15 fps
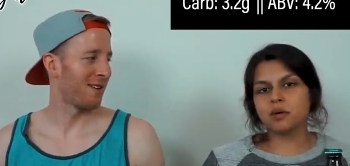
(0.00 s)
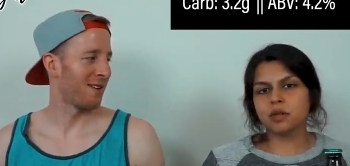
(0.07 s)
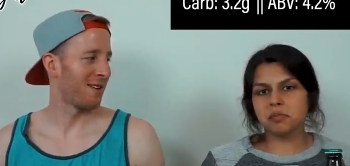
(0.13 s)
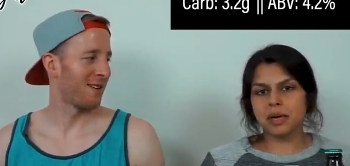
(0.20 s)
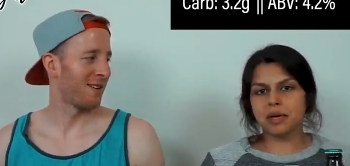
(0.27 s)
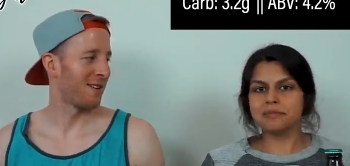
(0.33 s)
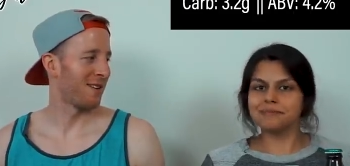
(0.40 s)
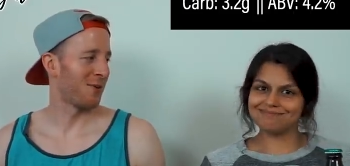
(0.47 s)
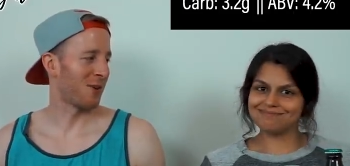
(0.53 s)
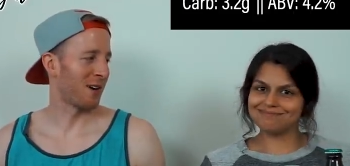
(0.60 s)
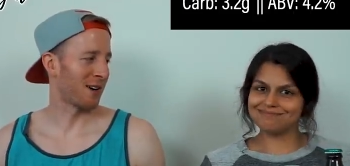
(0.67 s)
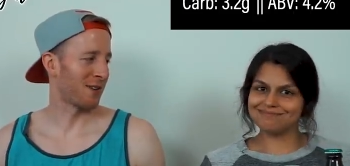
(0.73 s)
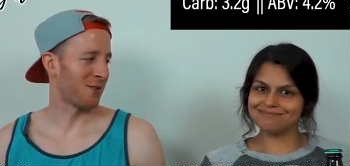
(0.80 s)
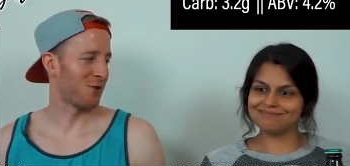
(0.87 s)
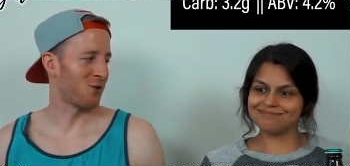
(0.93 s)
Speaker 1: with me.
Speaker 2: Why,
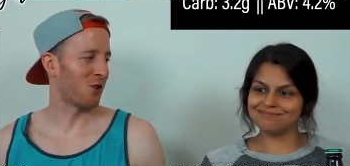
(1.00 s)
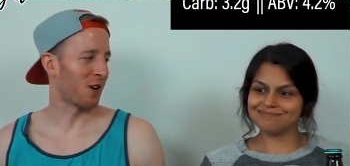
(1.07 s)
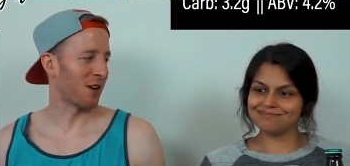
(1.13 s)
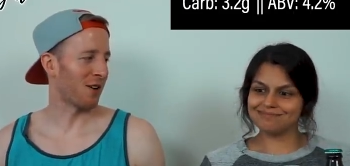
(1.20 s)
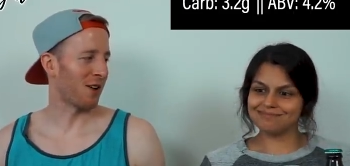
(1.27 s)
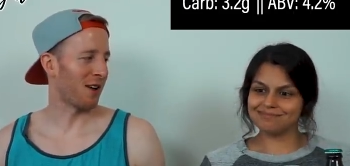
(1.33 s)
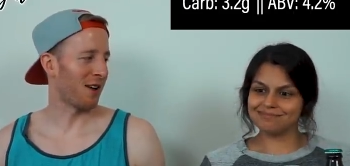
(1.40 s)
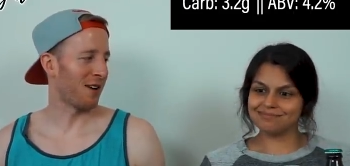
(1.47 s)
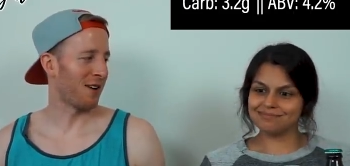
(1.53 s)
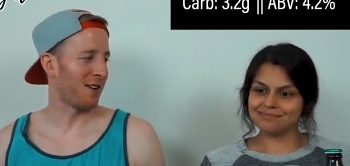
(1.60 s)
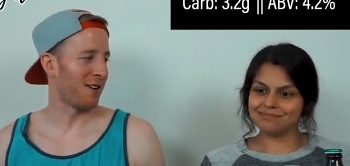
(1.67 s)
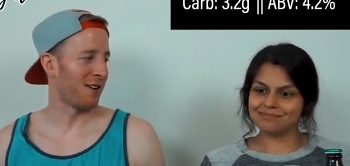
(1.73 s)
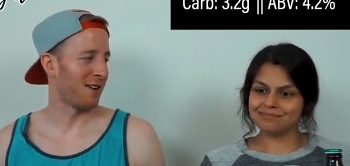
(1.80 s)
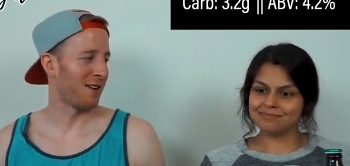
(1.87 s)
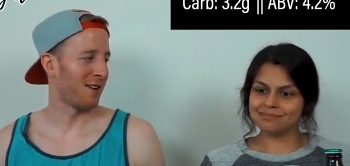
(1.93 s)
because you drink a lot?
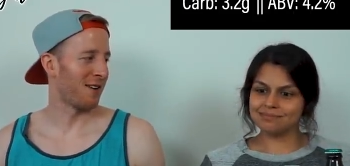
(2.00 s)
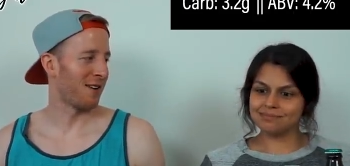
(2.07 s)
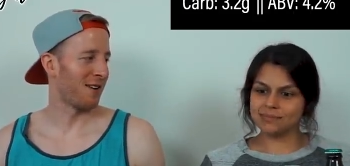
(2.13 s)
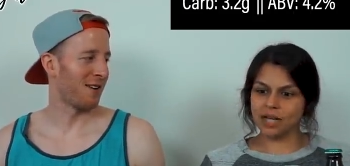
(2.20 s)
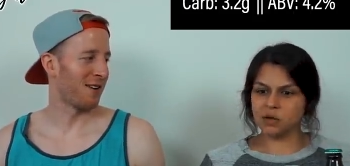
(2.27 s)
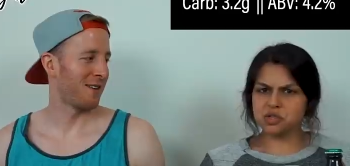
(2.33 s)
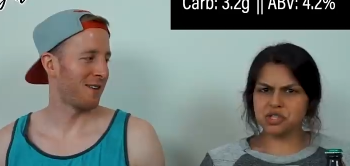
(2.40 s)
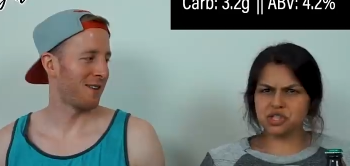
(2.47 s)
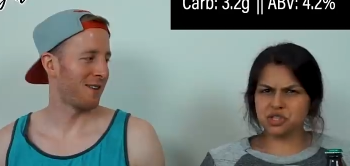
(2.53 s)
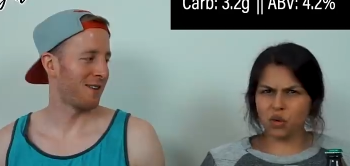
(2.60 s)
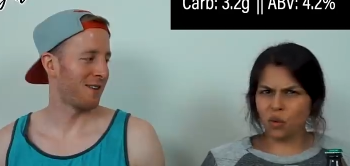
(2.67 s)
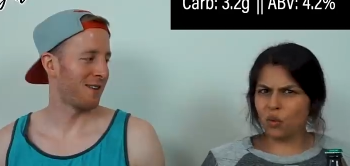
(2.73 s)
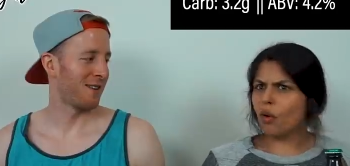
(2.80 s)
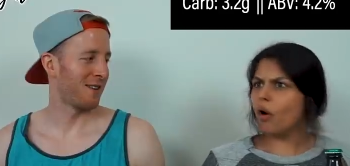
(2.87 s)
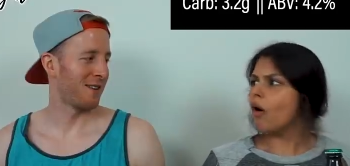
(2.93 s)
Speaker 1: I was just
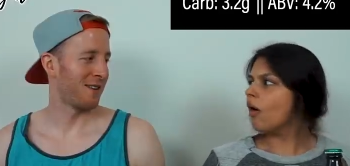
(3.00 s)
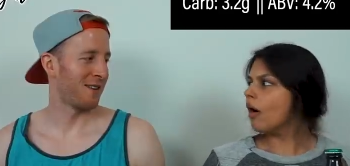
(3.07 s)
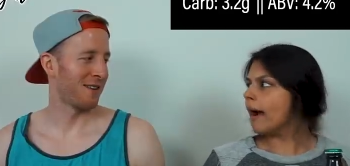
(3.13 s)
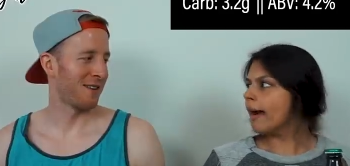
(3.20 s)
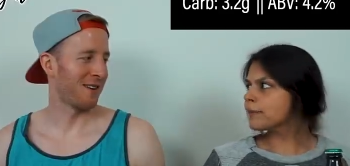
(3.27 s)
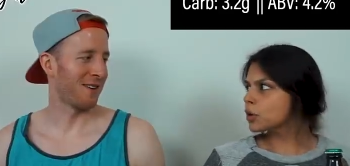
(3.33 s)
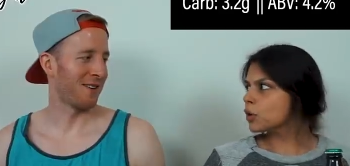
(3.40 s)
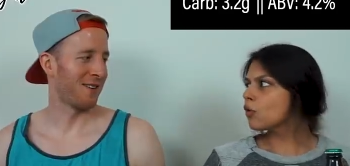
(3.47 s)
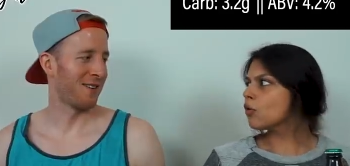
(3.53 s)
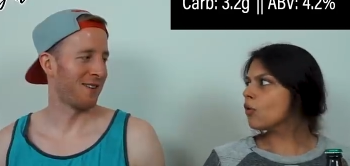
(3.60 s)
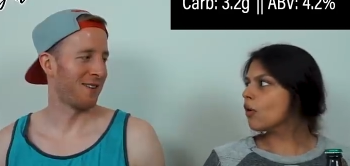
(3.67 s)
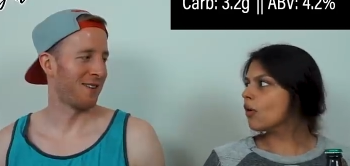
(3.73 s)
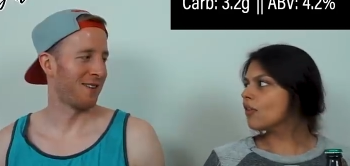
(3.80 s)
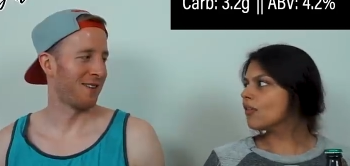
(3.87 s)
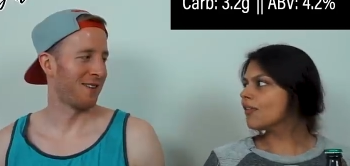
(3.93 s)
cool. I'm yeah.
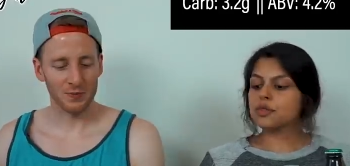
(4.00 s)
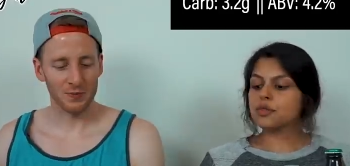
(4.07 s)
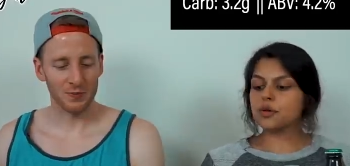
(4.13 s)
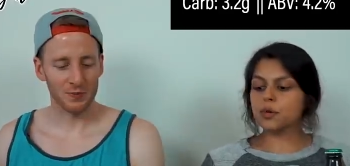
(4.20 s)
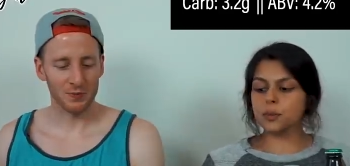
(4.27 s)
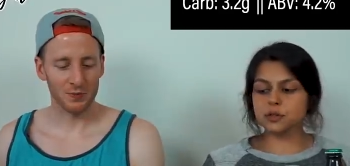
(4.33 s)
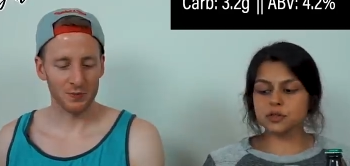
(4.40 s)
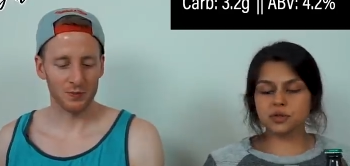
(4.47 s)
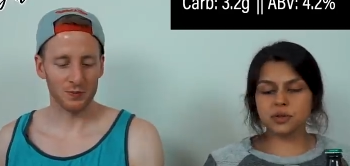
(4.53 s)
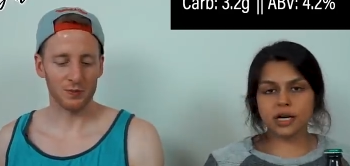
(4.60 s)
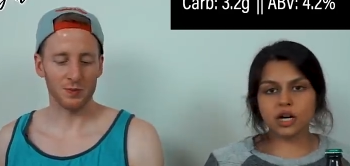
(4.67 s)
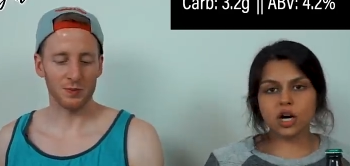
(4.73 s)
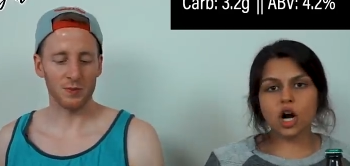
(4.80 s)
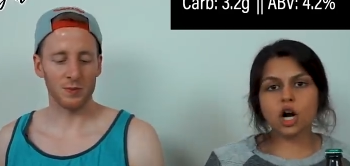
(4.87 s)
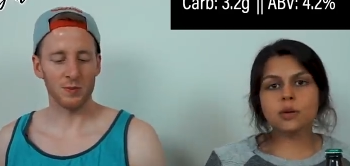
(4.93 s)
cool. three point two
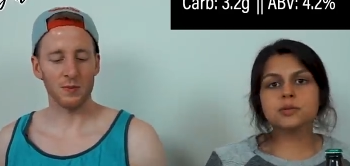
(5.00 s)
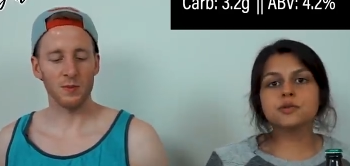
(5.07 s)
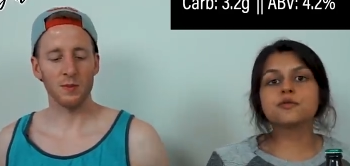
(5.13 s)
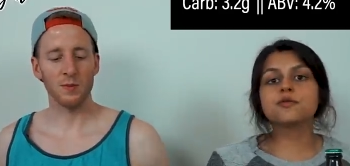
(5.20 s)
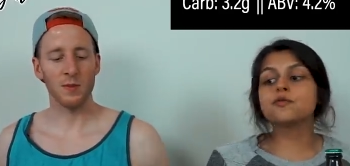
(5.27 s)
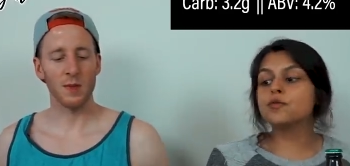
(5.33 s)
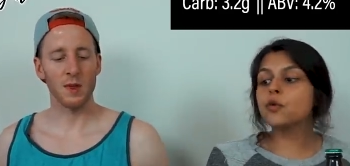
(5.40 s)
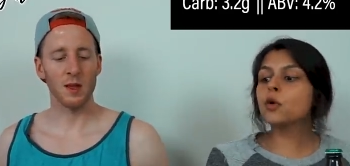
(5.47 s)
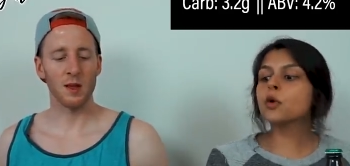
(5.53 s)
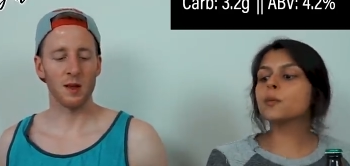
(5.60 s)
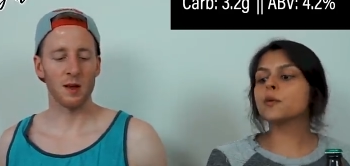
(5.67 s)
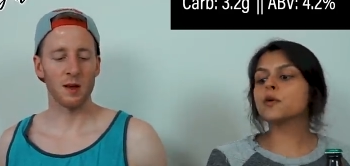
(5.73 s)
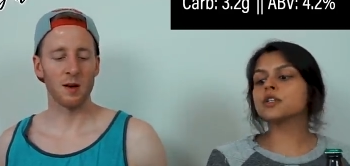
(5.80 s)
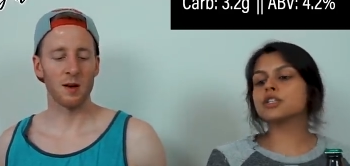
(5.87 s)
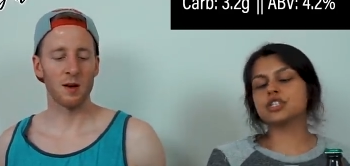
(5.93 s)
net carbs, four
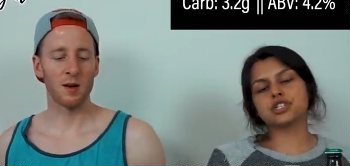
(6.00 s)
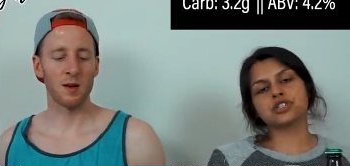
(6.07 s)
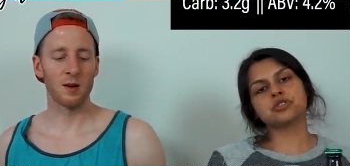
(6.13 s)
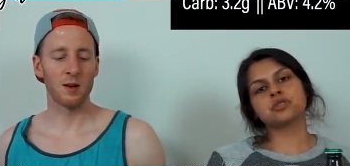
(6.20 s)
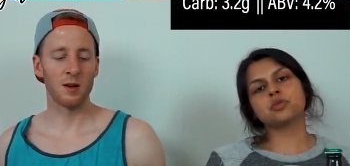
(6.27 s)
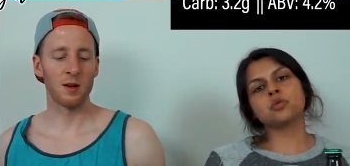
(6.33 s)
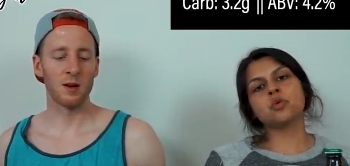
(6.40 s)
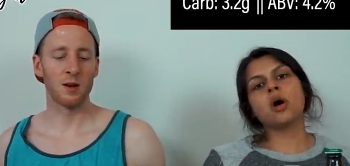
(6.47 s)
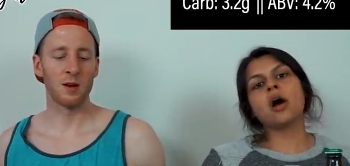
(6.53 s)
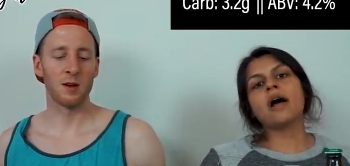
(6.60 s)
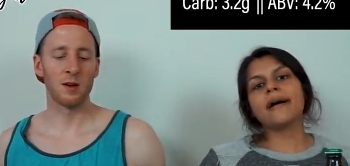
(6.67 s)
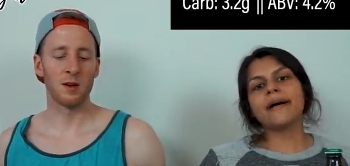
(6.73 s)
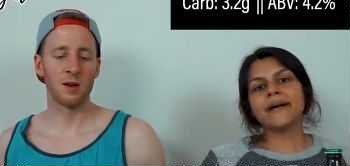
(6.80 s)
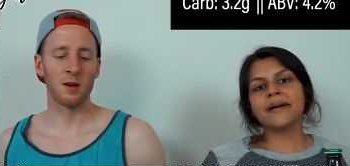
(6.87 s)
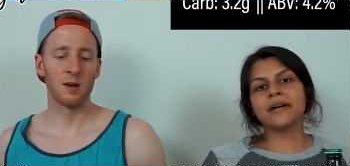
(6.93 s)
point two
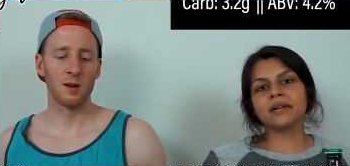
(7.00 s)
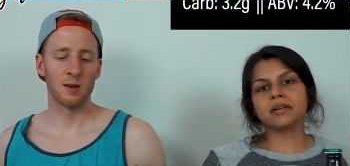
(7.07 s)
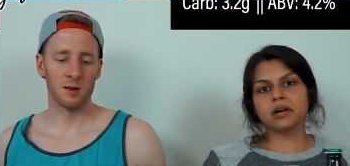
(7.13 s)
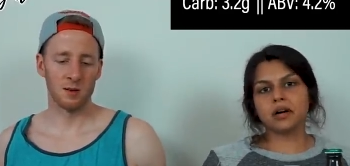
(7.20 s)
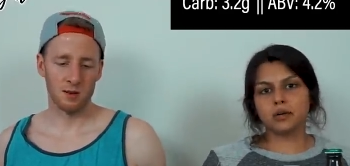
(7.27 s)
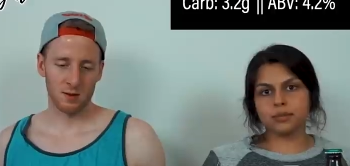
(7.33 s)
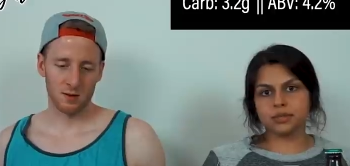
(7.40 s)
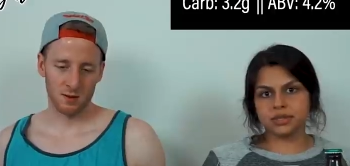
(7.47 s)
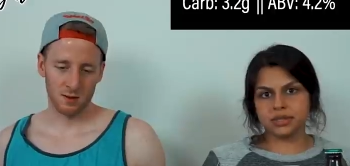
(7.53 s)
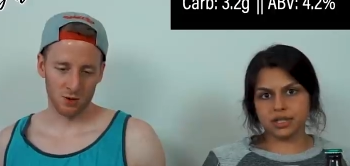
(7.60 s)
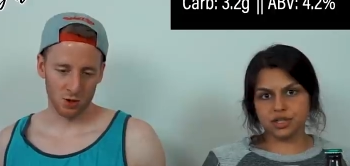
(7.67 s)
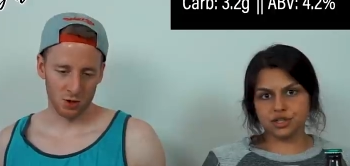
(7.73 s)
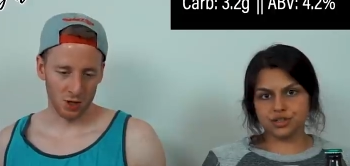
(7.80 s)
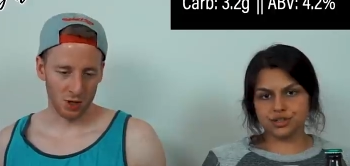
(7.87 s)
alcohol
Speaker 2: percentage.